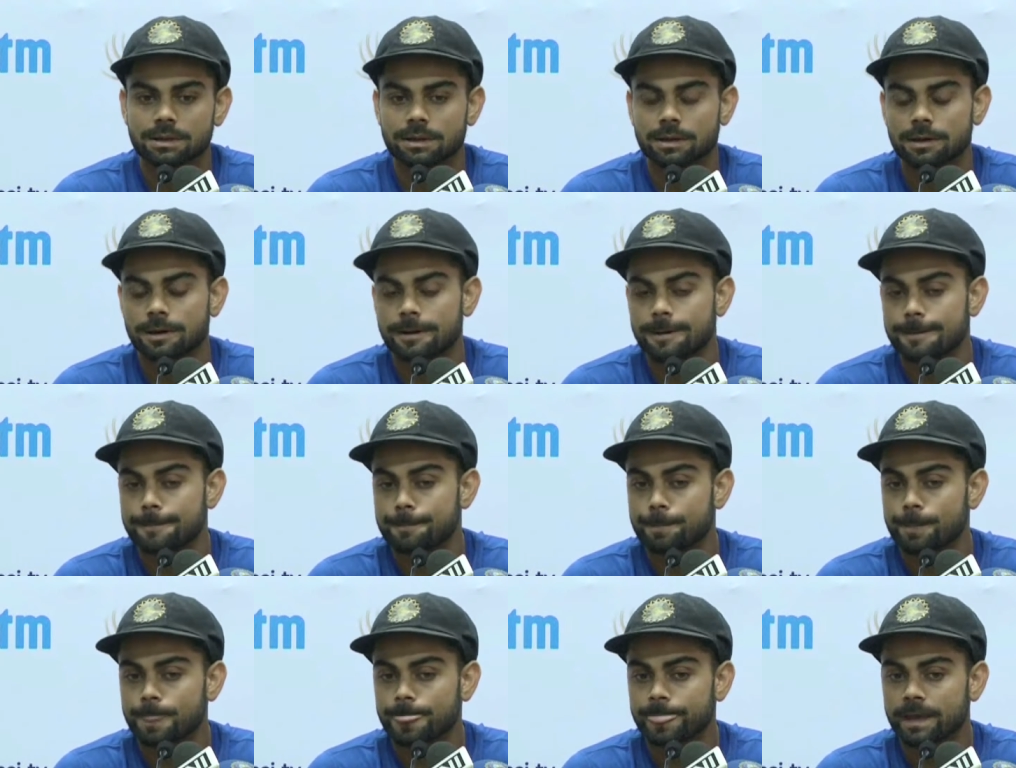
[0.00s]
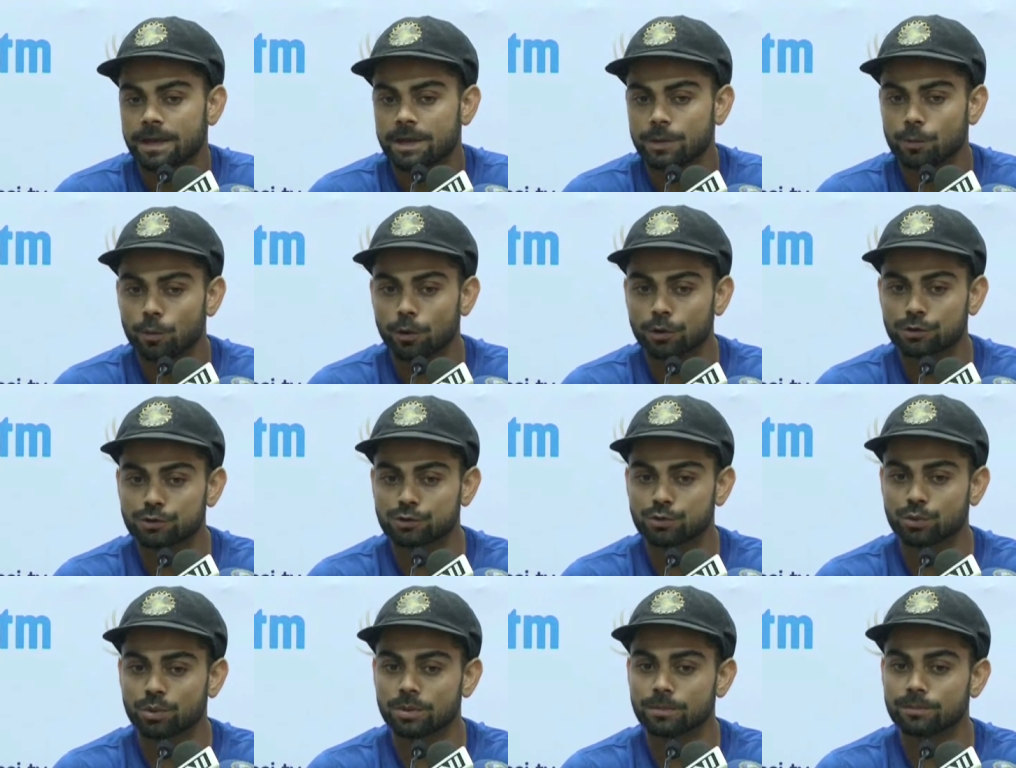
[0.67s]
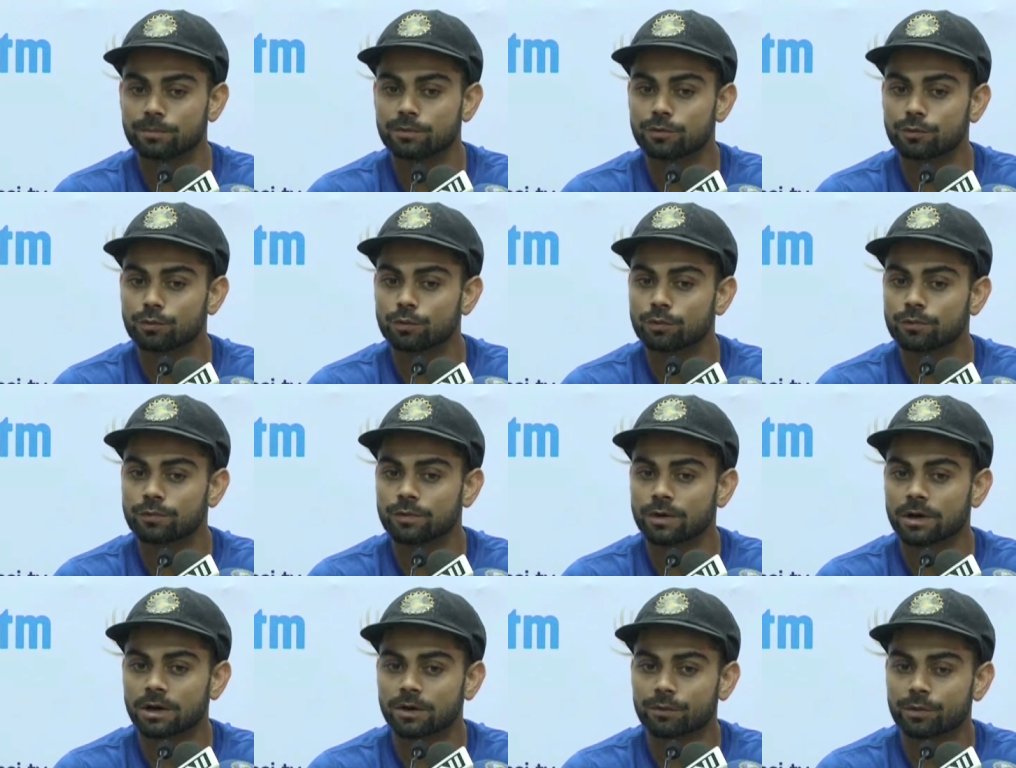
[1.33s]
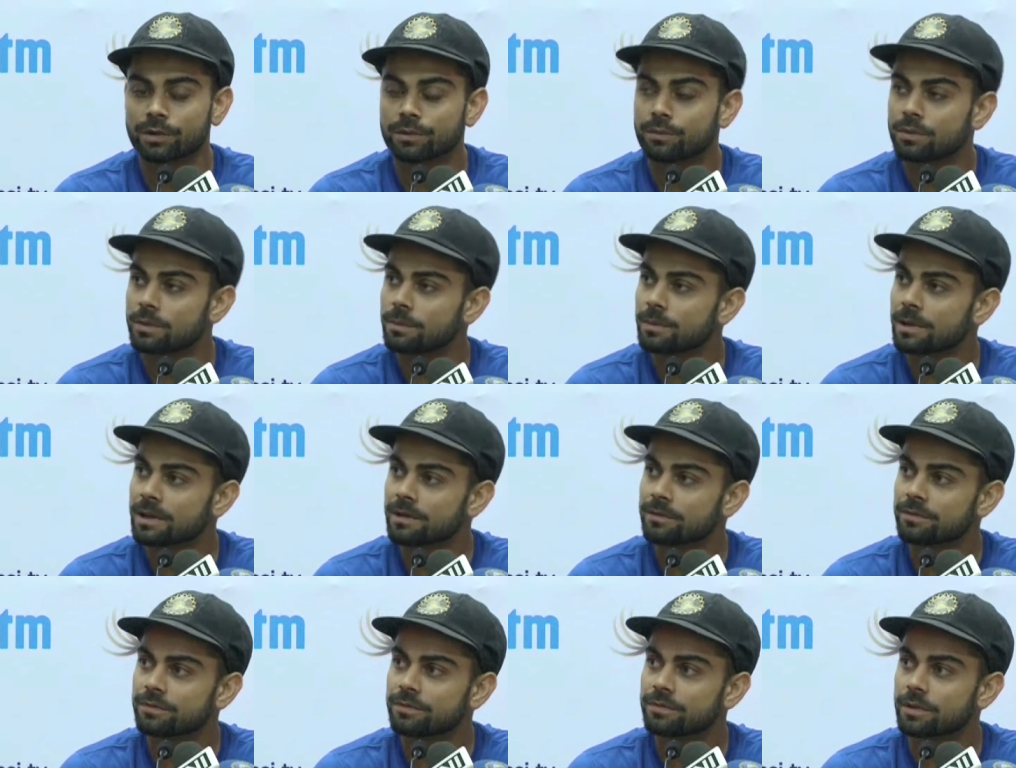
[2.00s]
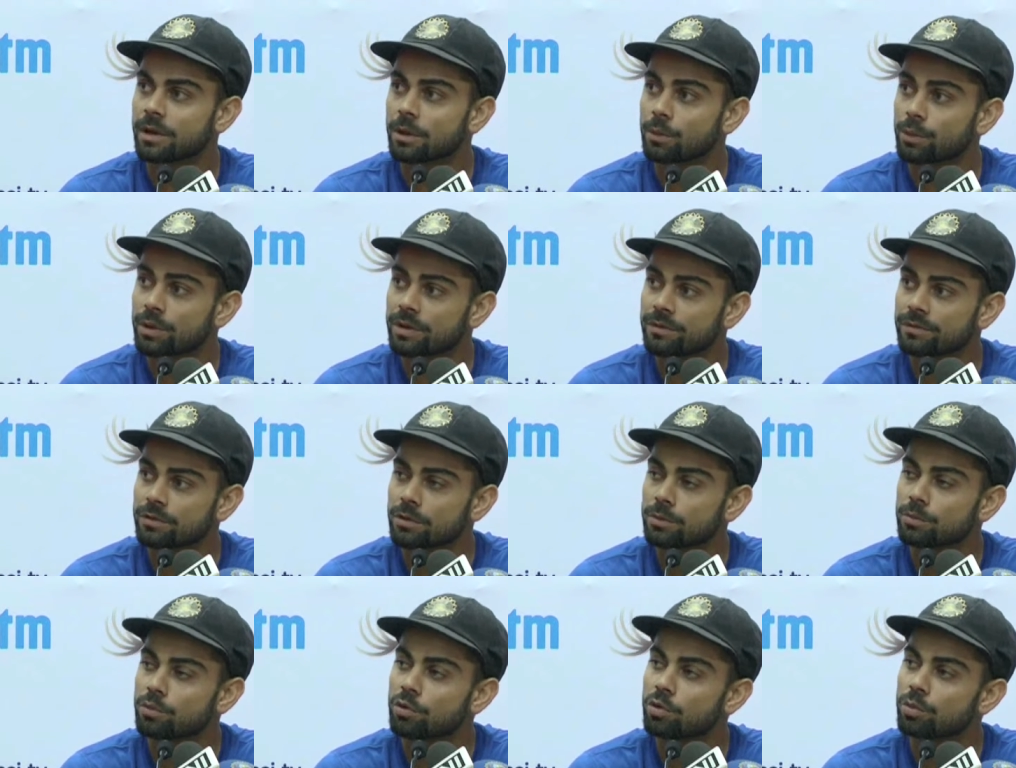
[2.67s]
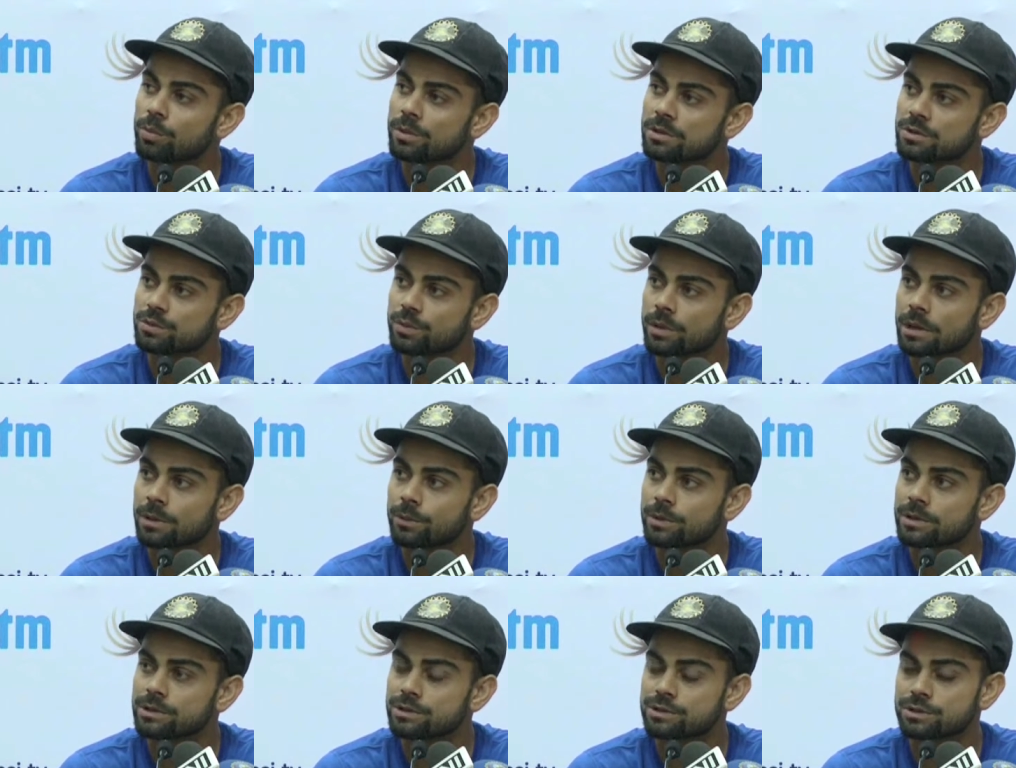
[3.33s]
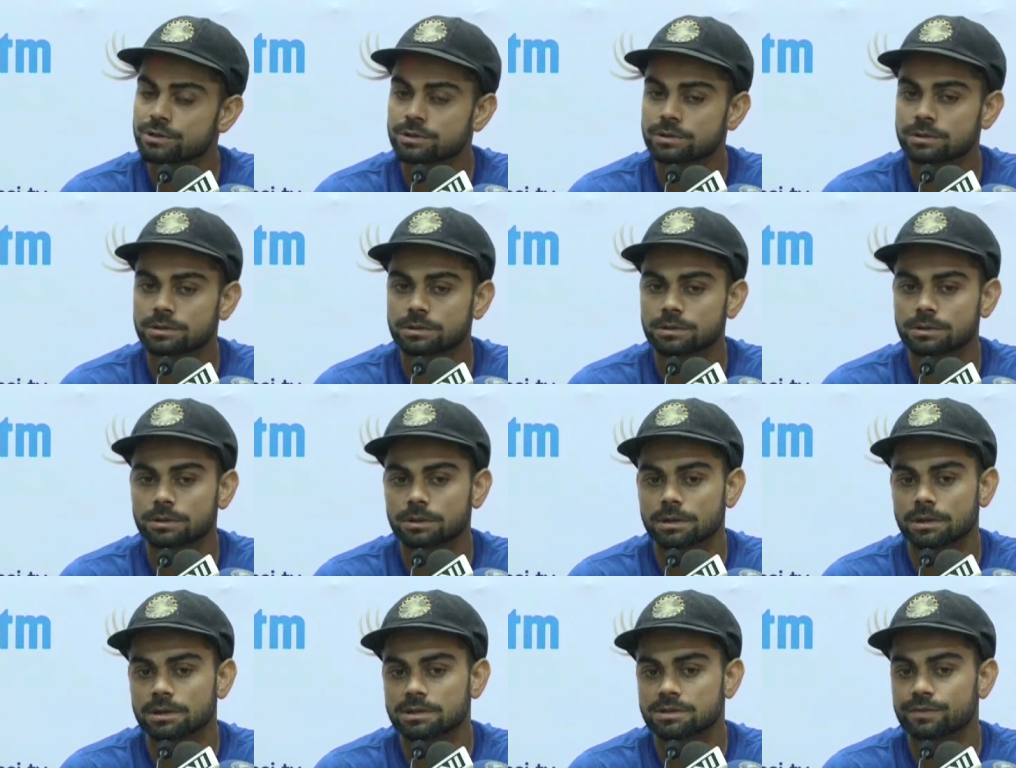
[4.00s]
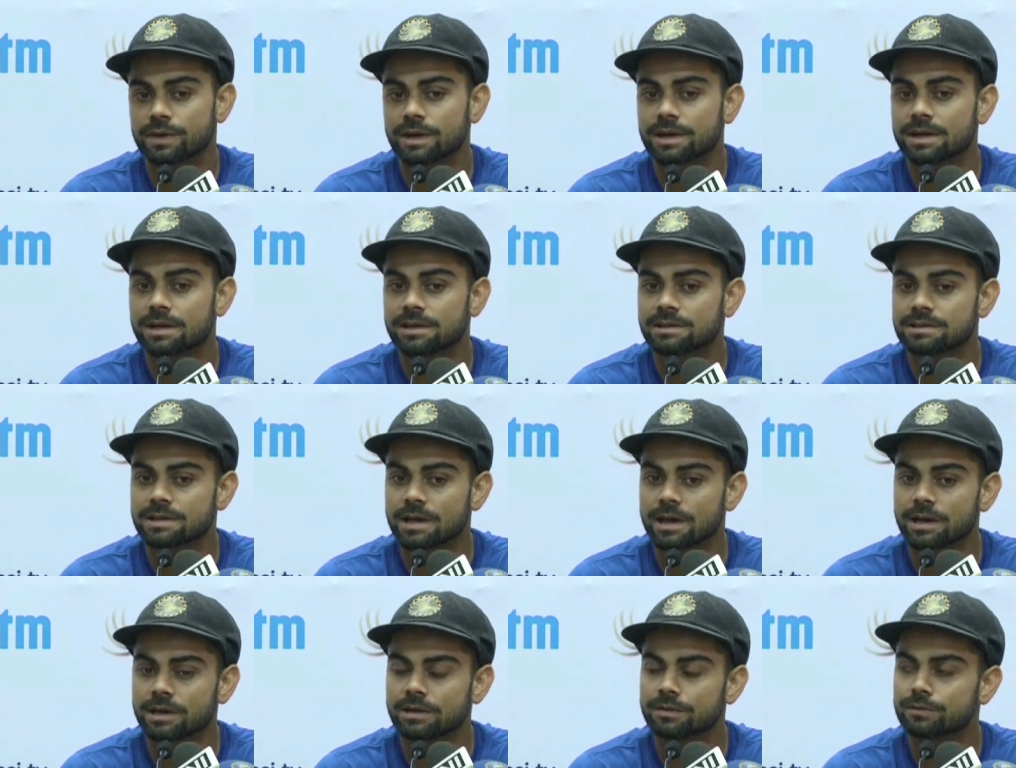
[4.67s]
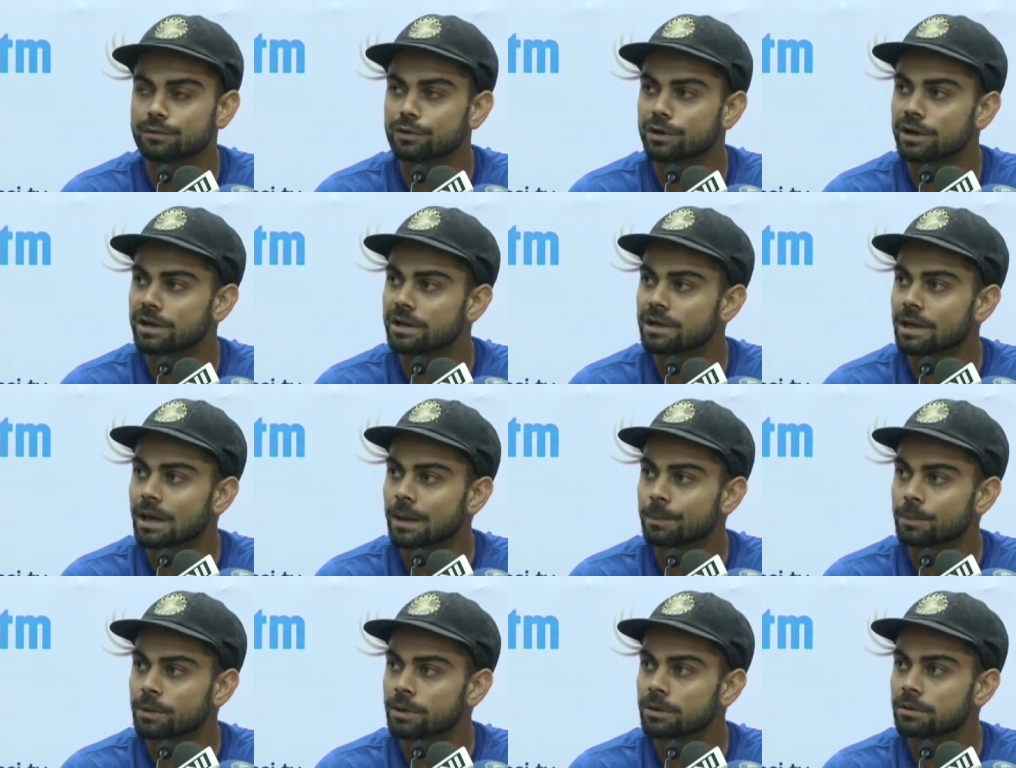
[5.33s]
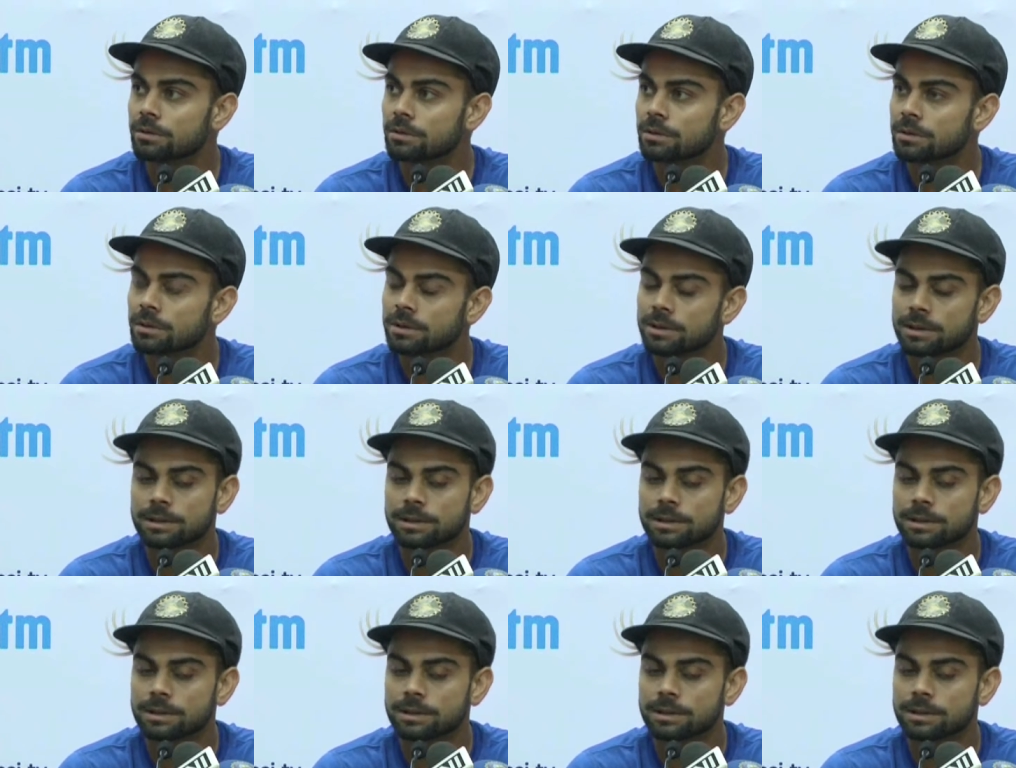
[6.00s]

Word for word: Um, he wants to improve uh, when we play f away from home as well, which is very exciting for any captain.